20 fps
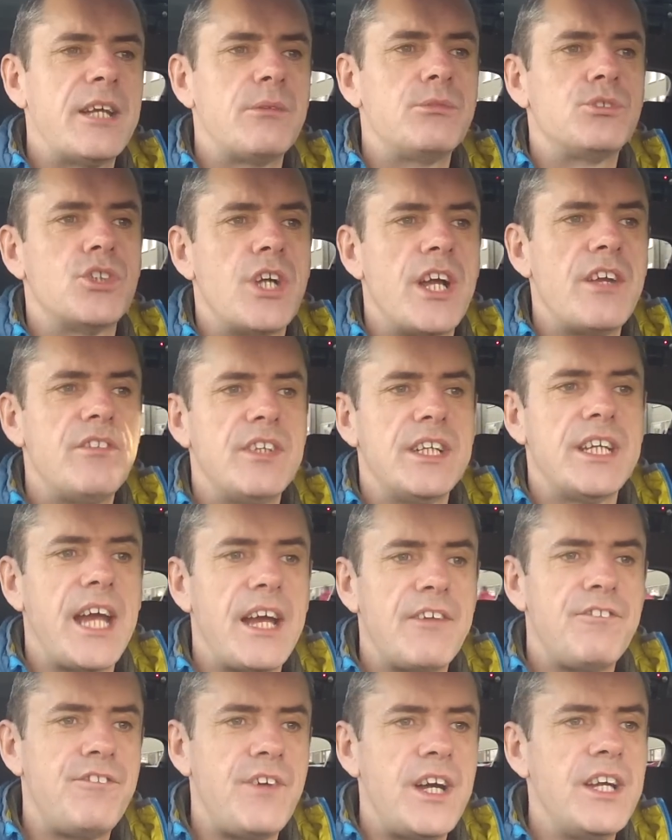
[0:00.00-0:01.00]
I'm driving
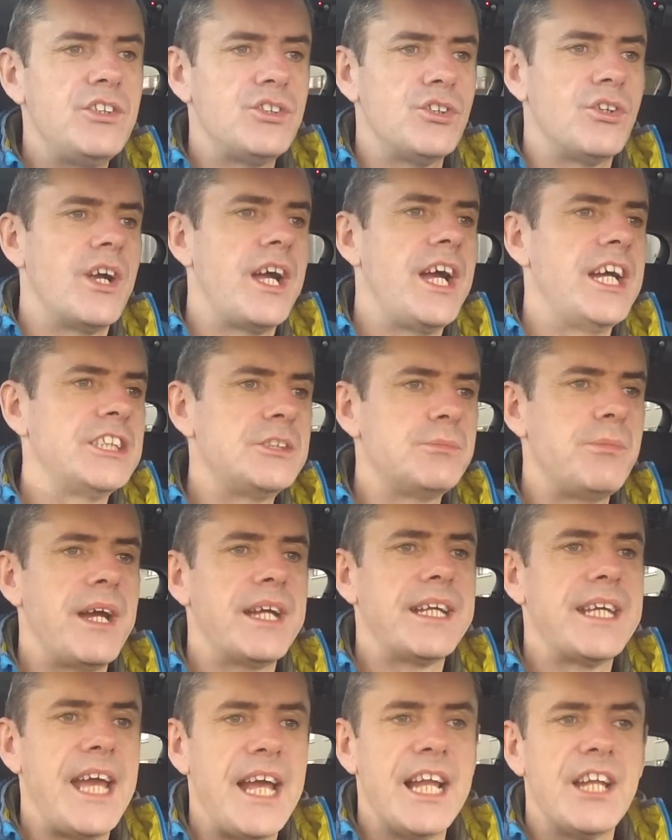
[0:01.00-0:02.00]
a 5-door
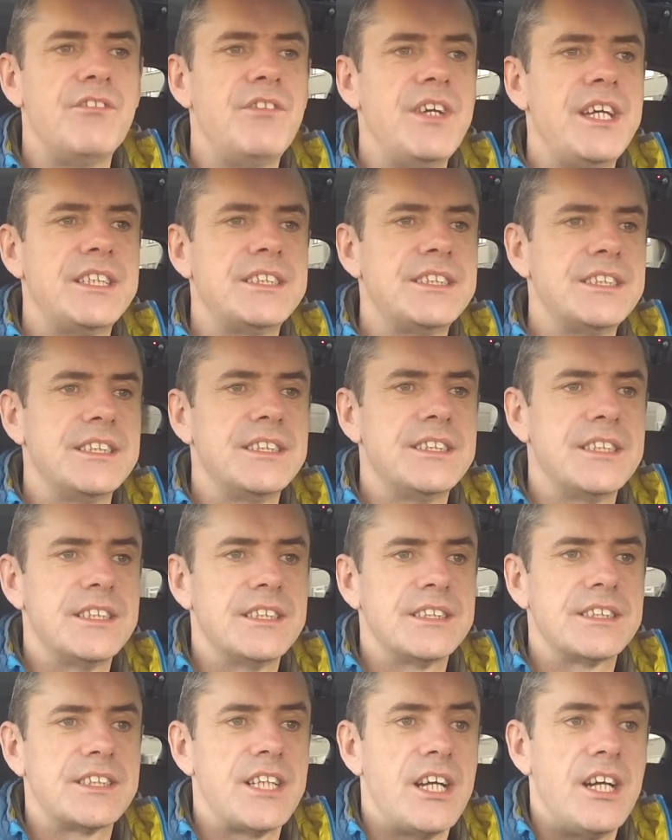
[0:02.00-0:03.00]
hatchback elevated into
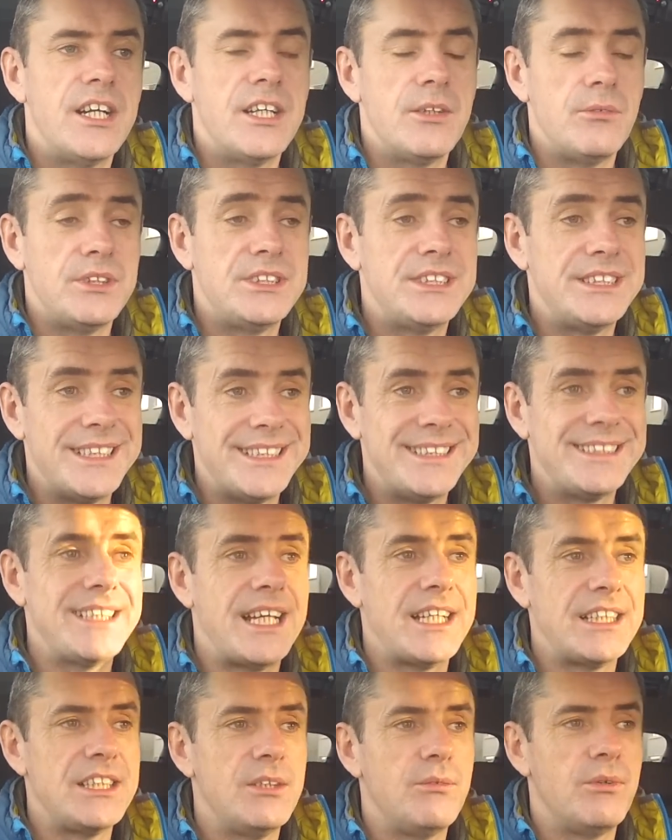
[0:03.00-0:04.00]
the sky, which is
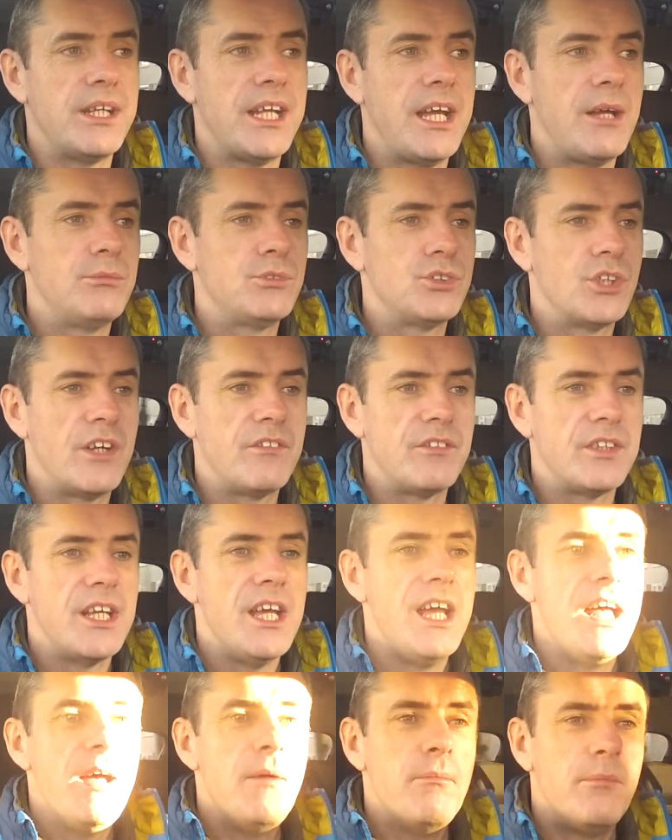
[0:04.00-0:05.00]
exactly what I am driving.
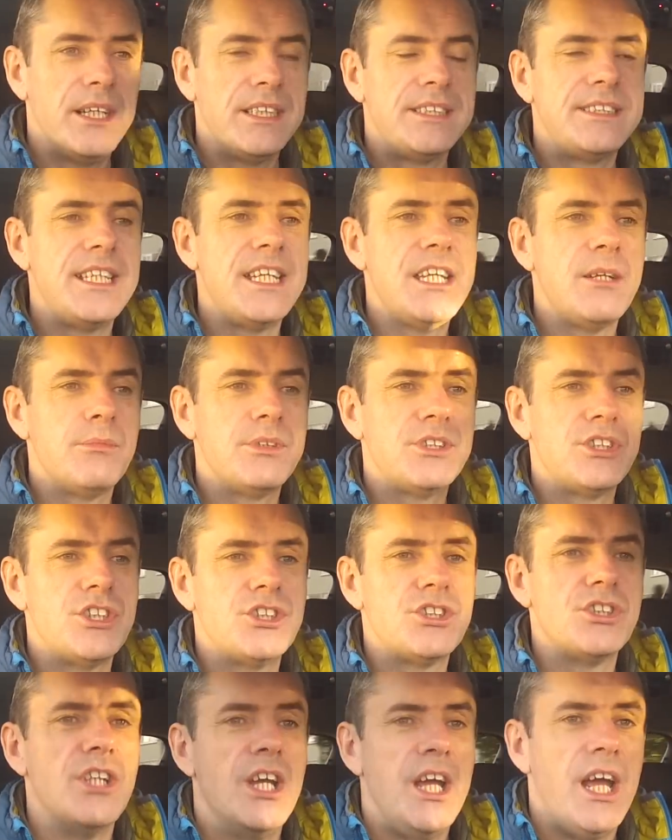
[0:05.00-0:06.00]
My seating
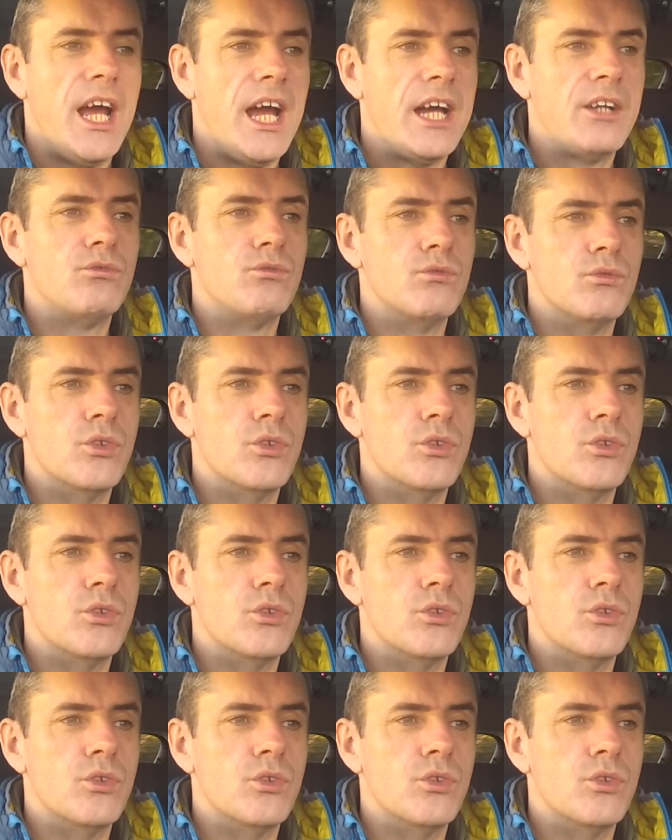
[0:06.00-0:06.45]
position and